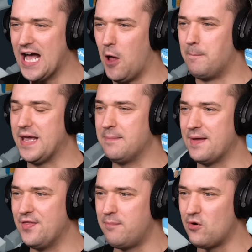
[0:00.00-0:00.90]
I'll beep
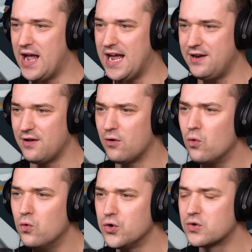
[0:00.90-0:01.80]
in the bread.
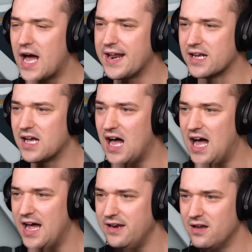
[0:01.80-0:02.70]
Ooh, you got a
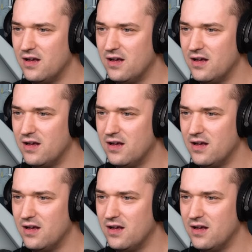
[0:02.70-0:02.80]
card?